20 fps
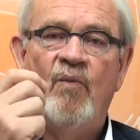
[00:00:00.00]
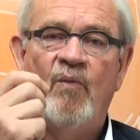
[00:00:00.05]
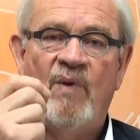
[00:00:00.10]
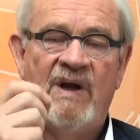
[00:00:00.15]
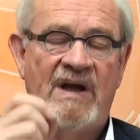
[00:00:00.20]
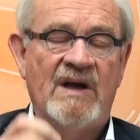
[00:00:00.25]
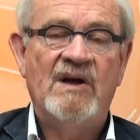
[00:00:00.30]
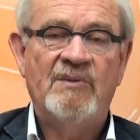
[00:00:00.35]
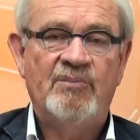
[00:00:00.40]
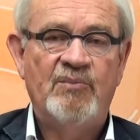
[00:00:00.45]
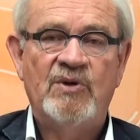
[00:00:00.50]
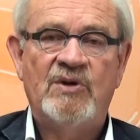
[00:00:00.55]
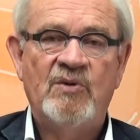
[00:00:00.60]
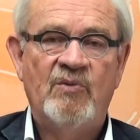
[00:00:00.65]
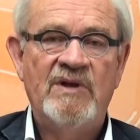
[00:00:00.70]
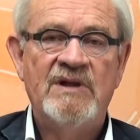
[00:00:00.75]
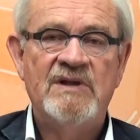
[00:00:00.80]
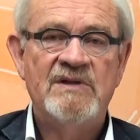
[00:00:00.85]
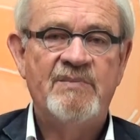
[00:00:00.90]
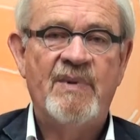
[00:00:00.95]
We can't put the
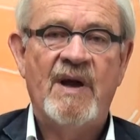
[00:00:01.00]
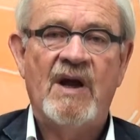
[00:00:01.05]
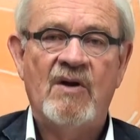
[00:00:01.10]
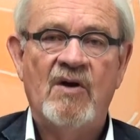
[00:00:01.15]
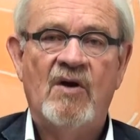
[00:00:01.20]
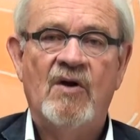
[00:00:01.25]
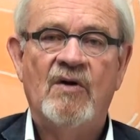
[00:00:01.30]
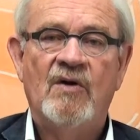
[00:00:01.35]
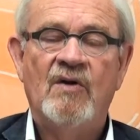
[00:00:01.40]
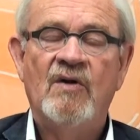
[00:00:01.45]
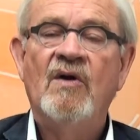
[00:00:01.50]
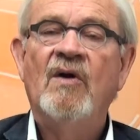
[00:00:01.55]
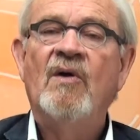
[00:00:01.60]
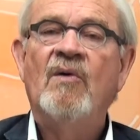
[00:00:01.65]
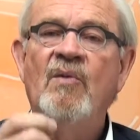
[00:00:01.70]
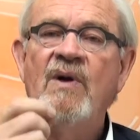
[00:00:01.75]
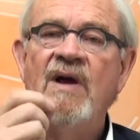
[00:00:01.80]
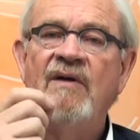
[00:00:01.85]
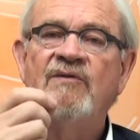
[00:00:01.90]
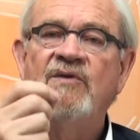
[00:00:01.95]
wheels back on.
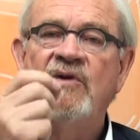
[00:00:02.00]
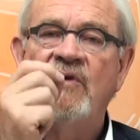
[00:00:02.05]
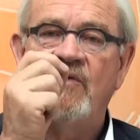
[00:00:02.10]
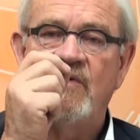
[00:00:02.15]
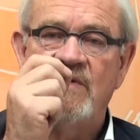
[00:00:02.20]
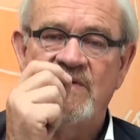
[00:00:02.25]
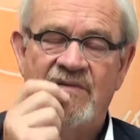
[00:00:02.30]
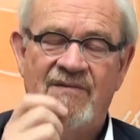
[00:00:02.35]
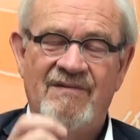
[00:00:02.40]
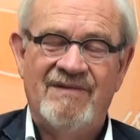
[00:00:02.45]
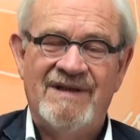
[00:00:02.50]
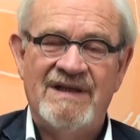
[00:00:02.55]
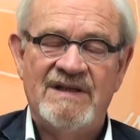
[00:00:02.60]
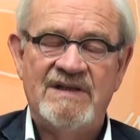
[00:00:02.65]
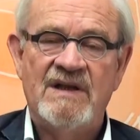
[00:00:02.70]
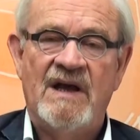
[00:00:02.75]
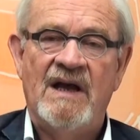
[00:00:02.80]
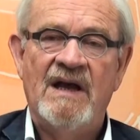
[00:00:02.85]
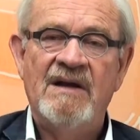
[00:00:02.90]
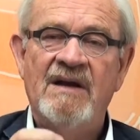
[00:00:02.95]
We have to
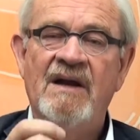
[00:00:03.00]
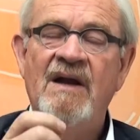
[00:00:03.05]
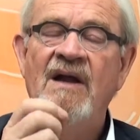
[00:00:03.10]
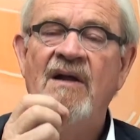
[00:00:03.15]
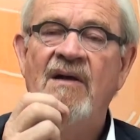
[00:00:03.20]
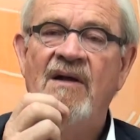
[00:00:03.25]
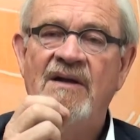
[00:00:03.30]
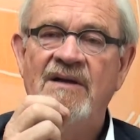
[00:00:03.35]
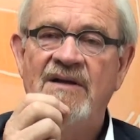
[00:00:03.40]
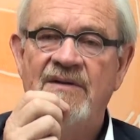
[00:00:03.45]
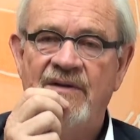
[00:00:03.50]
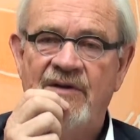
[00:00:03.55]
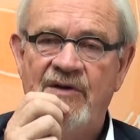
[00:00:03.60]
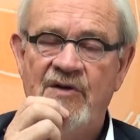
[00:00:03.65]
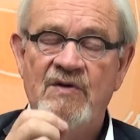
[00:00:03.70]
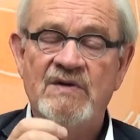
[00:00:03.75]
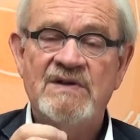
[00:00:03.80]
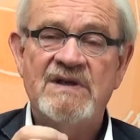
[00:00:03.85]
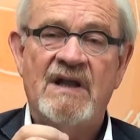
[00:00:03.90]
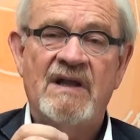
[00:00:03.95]
design
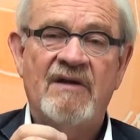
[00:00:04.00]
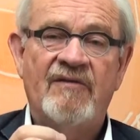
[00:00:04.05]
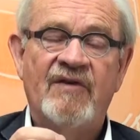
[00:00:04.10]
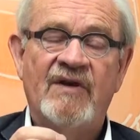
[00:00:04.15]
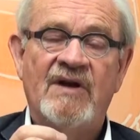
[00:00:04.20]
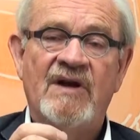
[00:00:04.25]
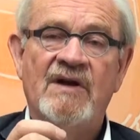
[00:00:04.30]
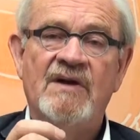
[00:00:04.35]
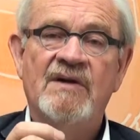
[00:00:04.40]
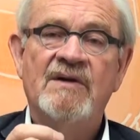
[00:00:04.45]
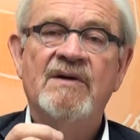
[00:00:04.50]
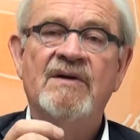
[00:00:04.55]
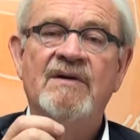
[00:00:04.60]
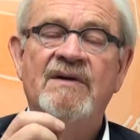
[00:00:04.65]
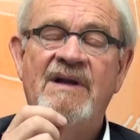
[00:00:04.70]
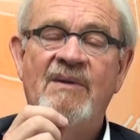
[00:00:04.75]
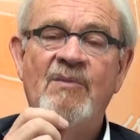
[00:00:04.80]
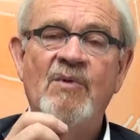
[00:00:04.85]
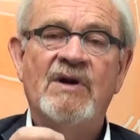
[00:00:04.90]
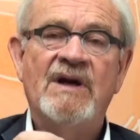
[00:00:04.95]
new South Africa,
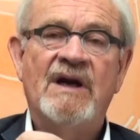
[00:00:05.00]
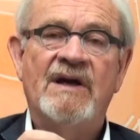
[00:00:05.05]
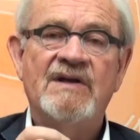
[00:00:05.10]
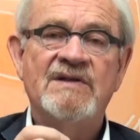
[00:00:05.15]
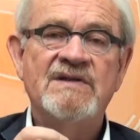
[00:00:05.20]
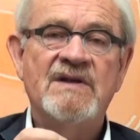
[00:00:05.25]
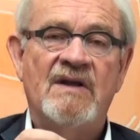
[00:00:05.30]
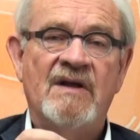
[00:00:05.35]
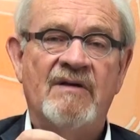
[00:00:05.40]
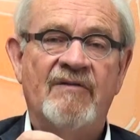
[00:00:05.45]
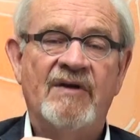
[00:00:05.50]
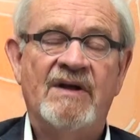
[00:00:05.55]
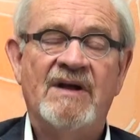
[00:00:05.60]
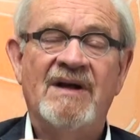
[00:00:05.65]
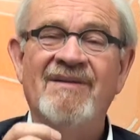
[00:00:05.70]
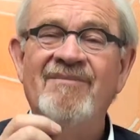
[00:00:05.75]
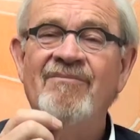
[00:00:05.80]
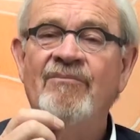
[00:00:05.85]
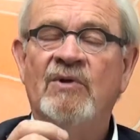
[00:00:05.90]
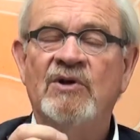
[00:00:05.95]
democratic South
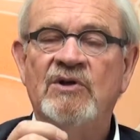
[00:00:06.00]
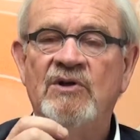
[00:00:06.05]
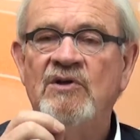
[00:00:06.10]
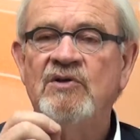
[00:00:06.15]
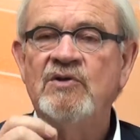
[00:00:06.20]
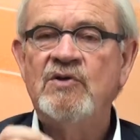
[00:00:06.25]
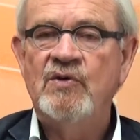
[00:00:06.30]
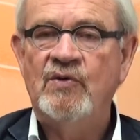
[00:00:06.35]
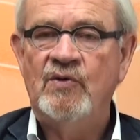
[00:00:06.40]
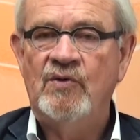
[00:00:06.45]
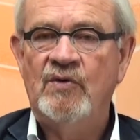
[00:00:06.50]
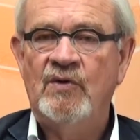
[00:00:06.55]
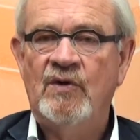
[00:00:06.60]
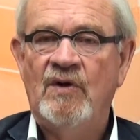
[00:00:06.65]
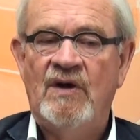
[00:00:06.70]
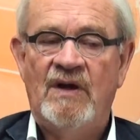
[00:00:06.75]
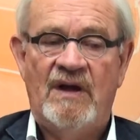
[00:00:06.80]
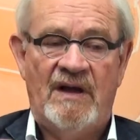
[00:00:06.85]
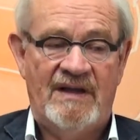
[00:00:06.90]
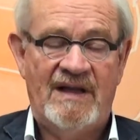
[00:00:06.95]
Africa, Model 2.
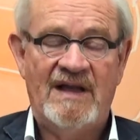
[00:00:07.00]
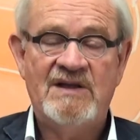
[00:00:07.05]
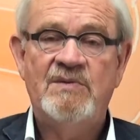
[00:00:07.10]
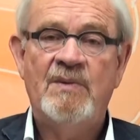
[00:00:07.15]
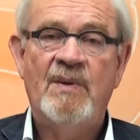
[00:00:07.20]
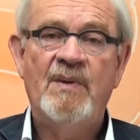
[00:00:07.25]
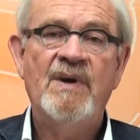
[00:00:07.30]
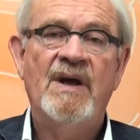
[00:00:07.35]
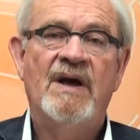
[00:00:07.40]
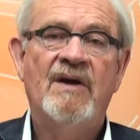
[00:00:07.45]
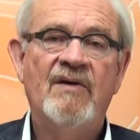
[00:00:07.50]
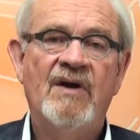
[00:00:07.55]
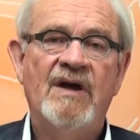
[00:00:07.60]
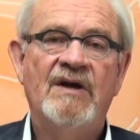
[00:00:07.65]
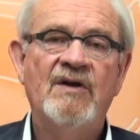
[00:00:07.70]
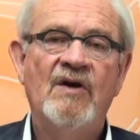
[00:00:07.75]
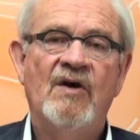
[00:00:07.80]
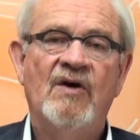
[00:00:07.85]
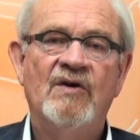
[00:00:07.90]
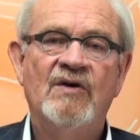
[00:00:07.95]
And that's where we are
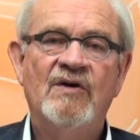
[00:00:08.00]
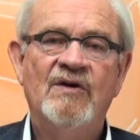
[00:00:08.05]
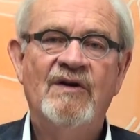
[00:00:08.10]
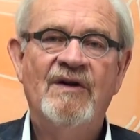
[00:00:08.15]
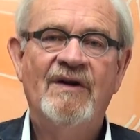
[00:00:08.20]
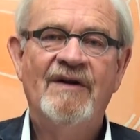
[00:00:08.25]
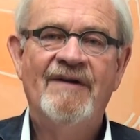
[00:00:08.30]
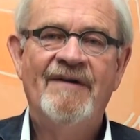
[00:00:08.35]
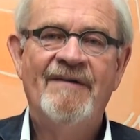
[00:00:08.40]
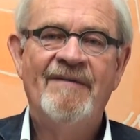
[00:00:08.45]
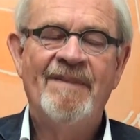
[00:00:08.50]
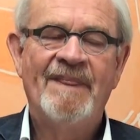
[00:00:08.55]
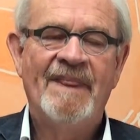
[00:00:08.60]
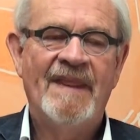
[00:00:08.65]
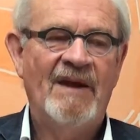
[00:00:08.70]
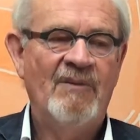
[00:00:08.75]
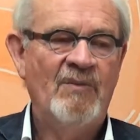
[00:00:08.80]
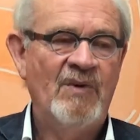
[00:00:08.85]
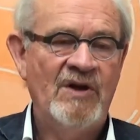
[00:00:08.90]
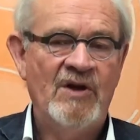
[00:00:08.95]
right now.
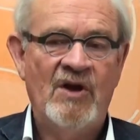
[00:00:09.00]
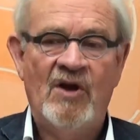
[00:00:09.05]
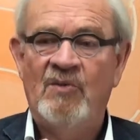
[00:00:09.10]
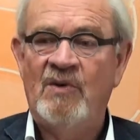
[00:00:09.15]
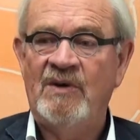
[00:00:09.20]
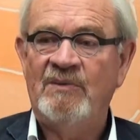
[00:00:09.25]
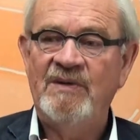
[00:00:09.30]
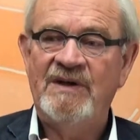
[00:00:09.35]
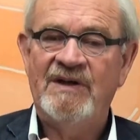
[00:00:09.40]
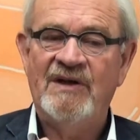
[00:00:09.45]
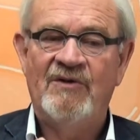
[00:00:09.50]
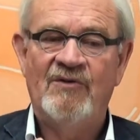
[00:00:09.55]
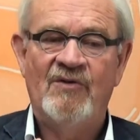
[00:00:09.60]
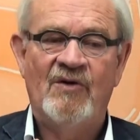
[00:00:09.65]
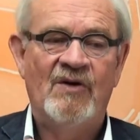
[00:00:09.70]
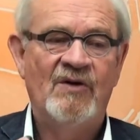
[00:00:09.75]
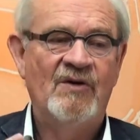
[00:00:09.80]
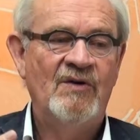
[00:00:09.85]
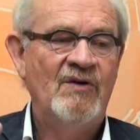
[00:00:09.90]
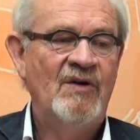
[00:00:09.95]
And we know what we did
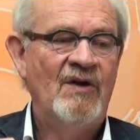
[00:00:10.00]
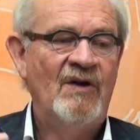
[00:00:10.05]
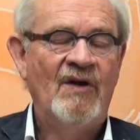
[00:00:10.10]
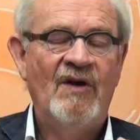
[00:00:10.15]
wrong.